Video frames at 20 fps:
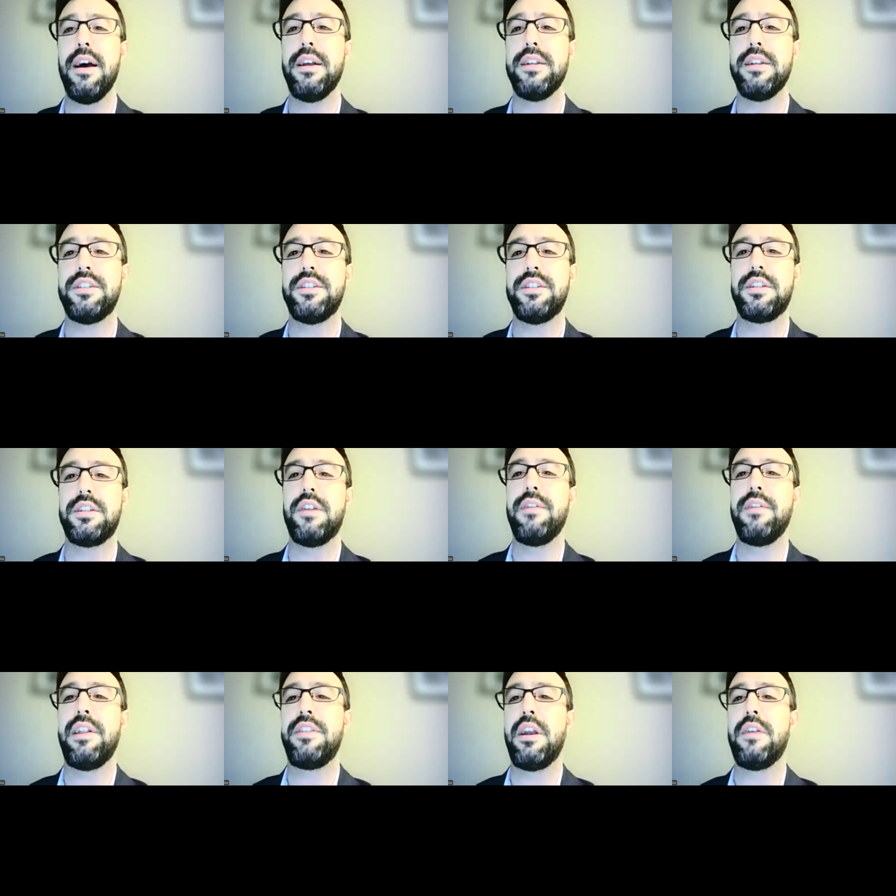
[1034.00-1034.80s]

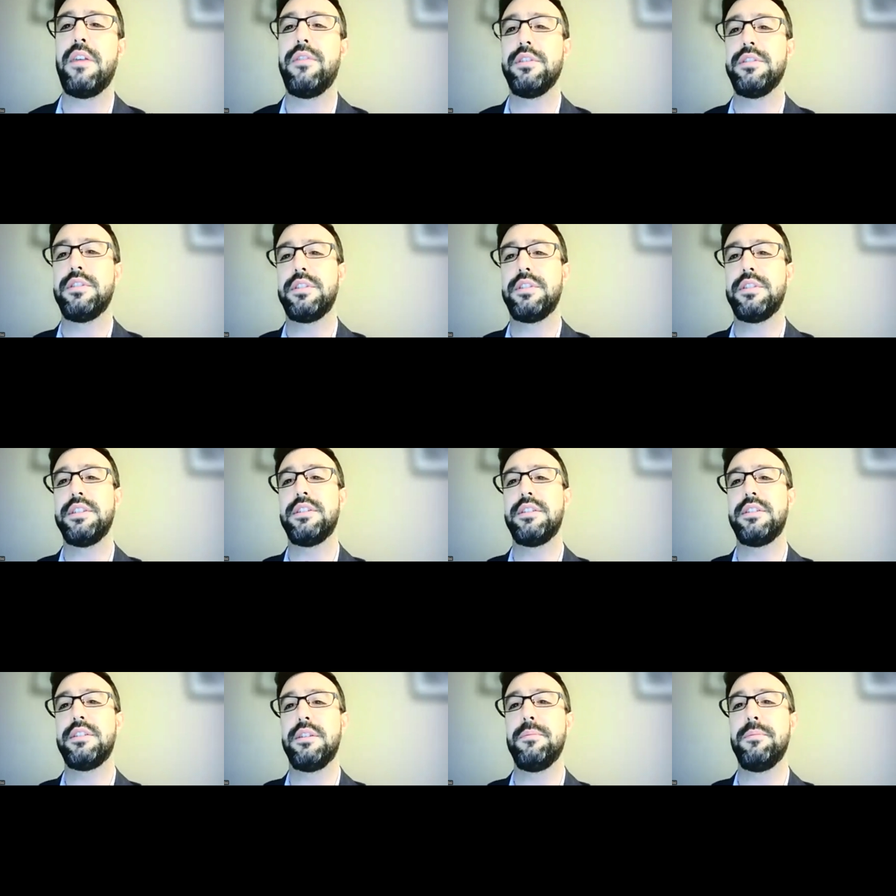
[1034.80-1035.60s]
central nervous
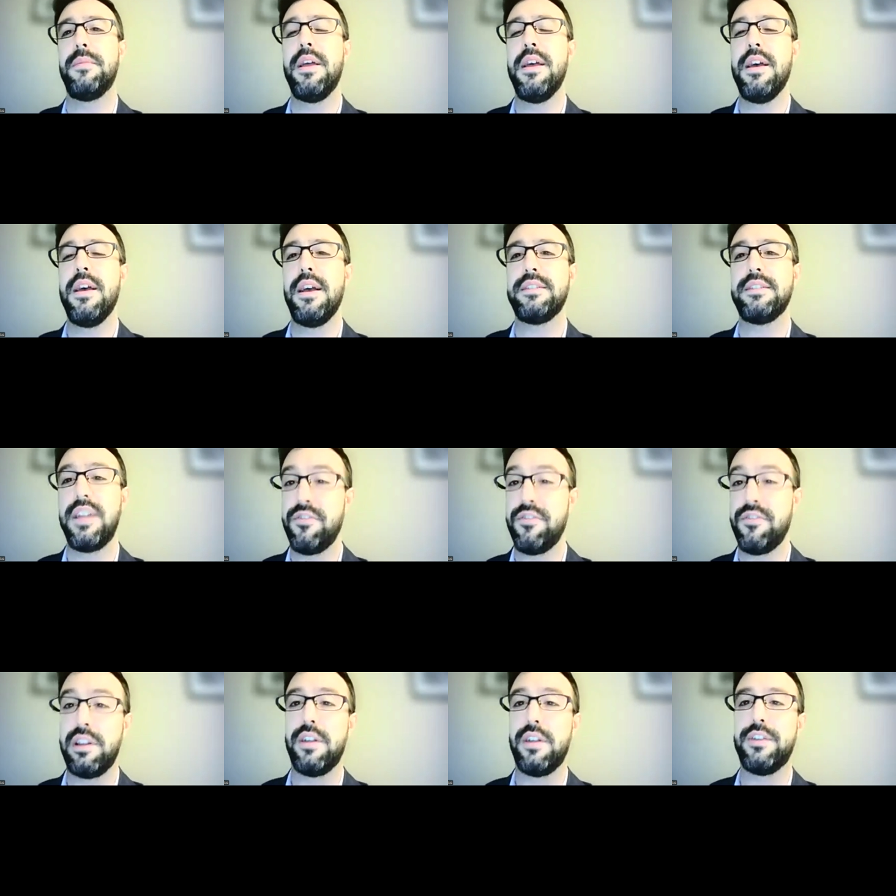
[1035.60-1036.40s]
system
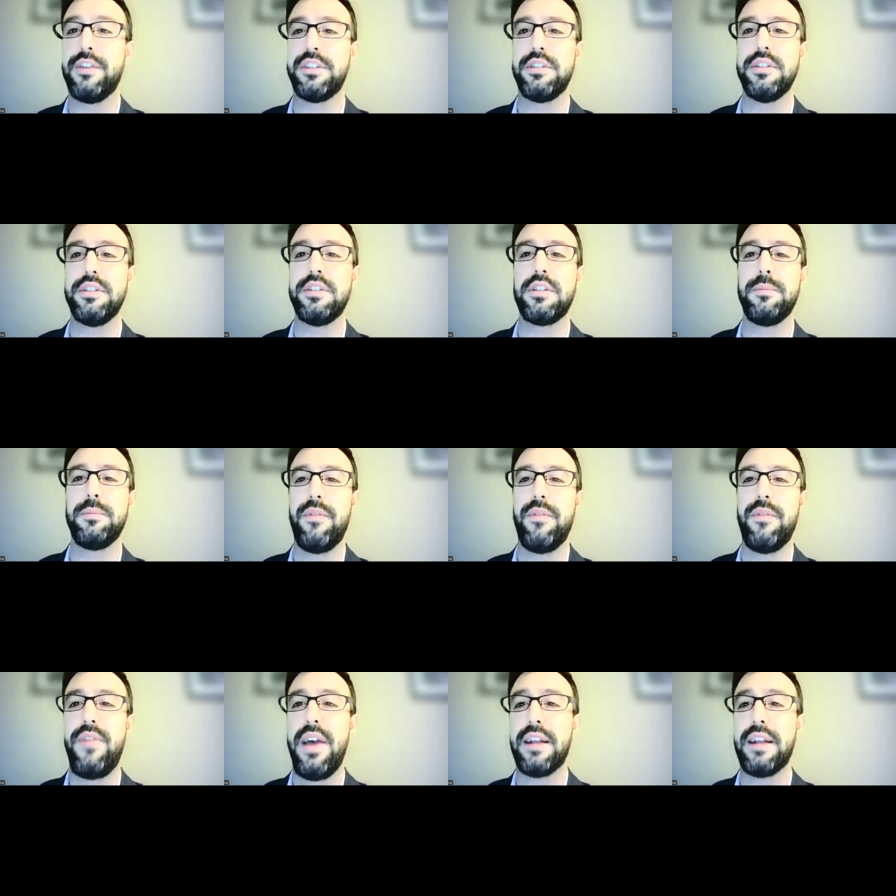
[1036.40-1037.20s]

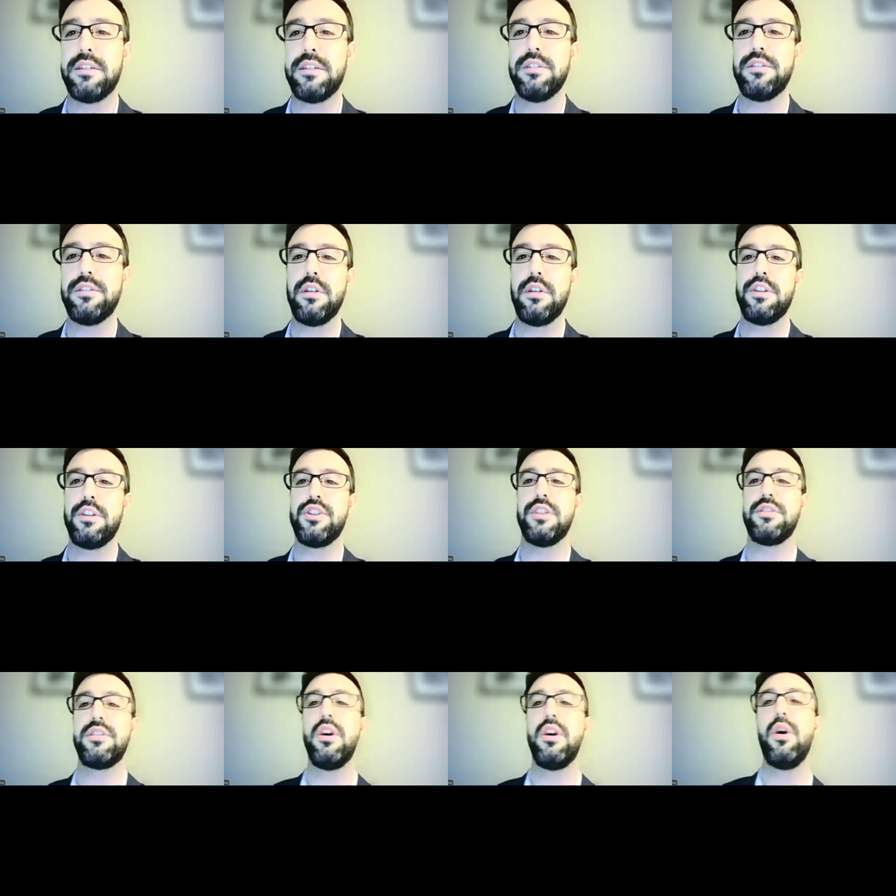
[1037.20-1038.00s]
effects such
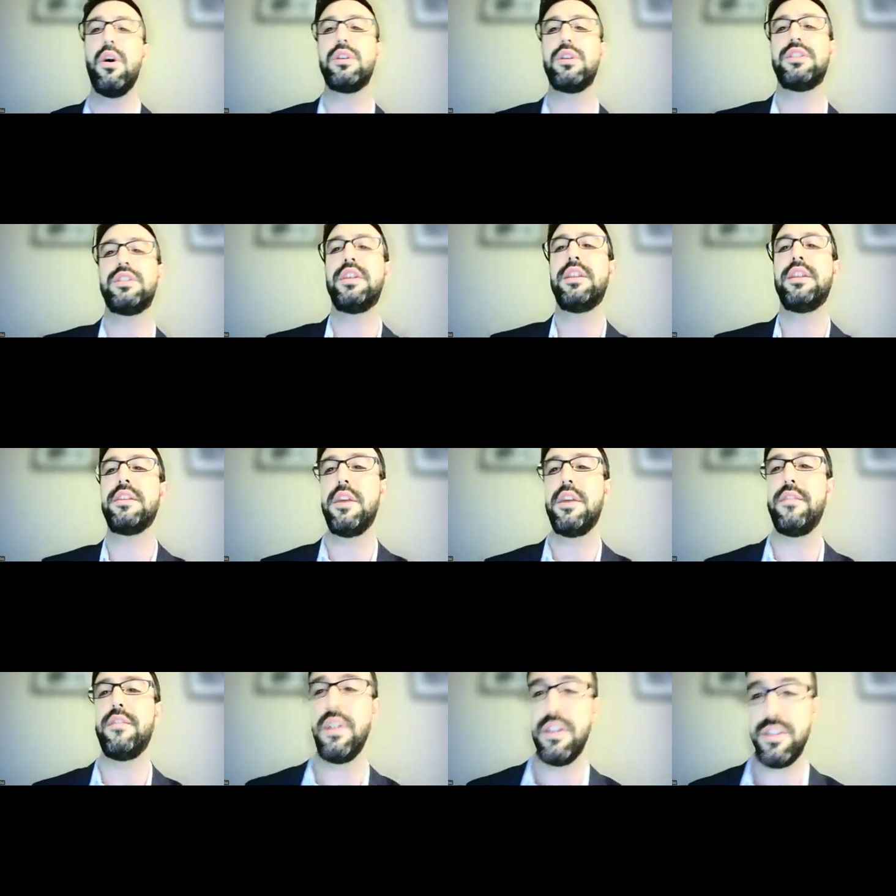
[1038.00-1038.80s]
as
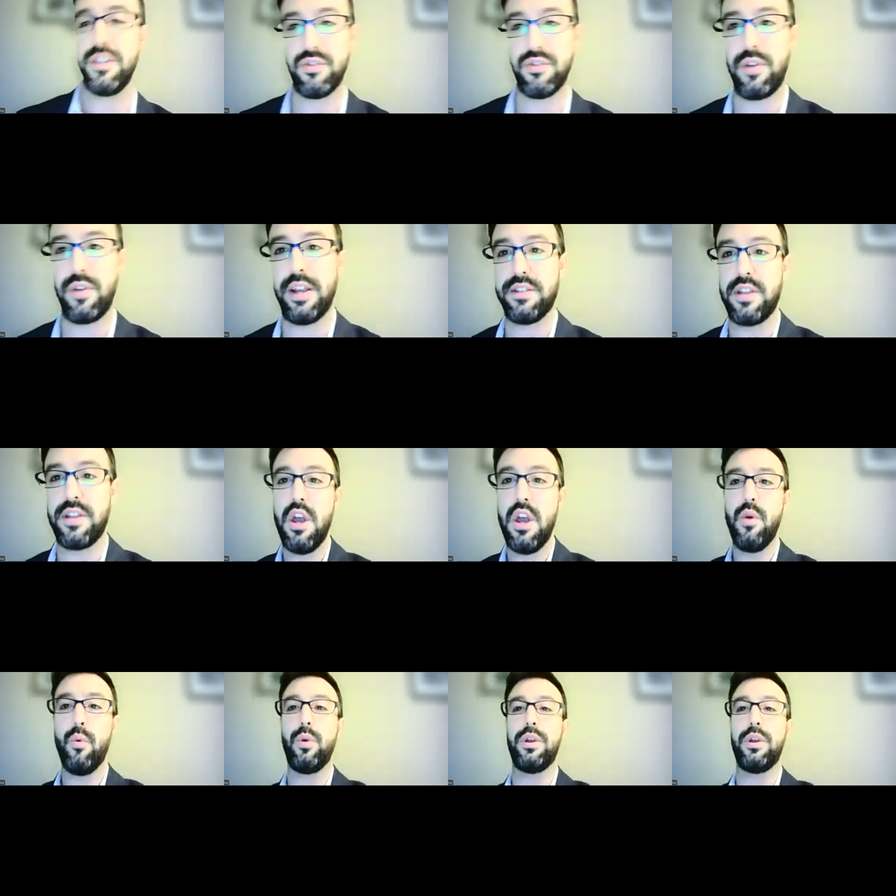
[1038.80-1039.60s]
oxidative stress
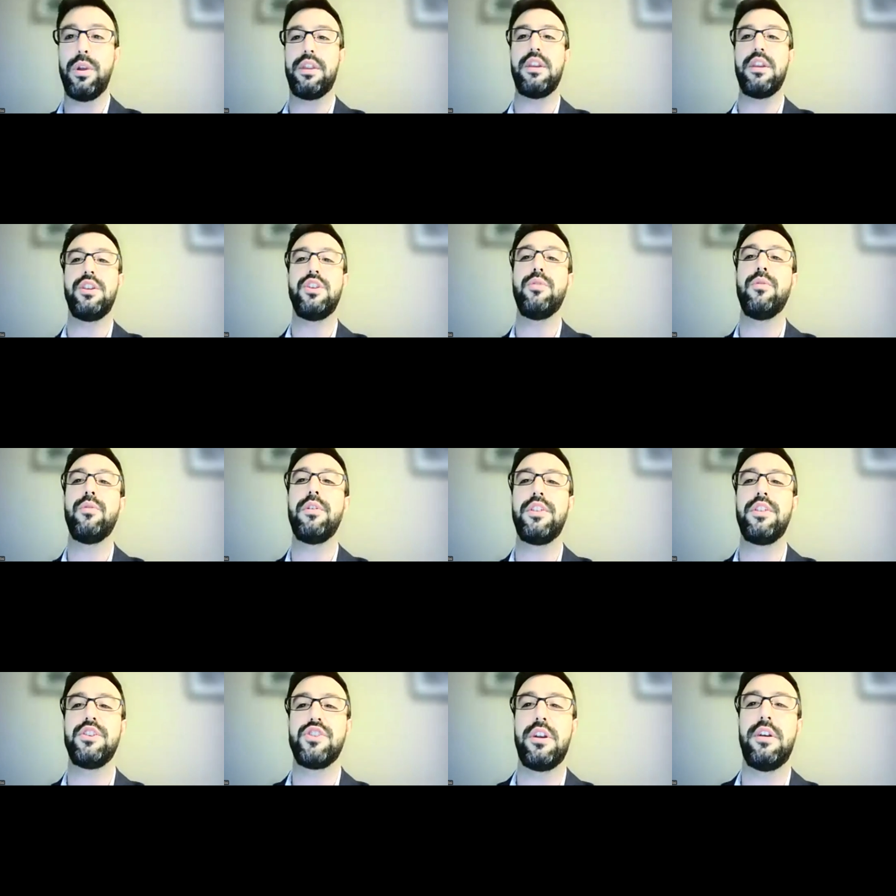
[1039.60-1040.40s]
with
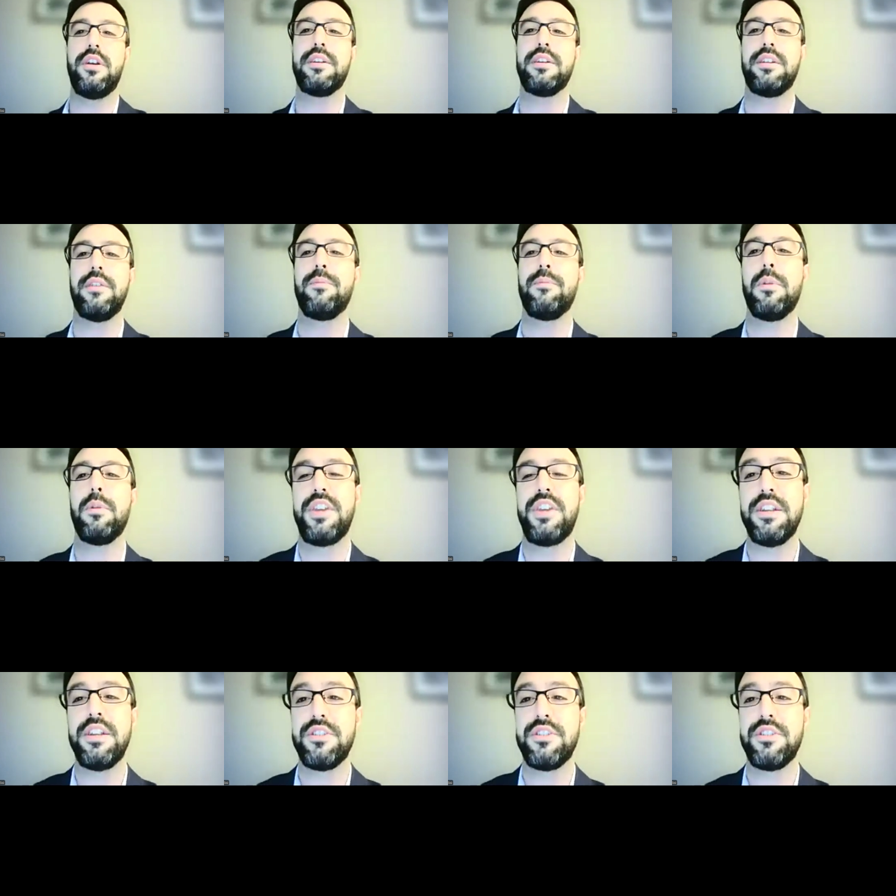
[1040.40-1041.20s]
neurodegenerative
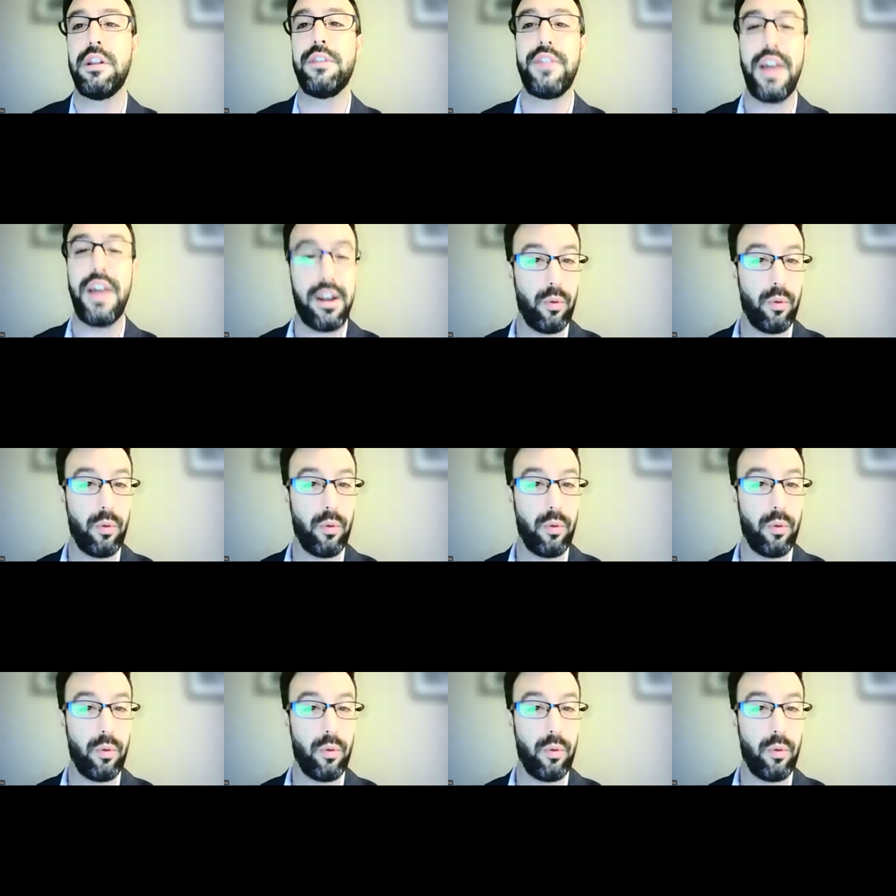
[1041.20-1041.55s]
potential.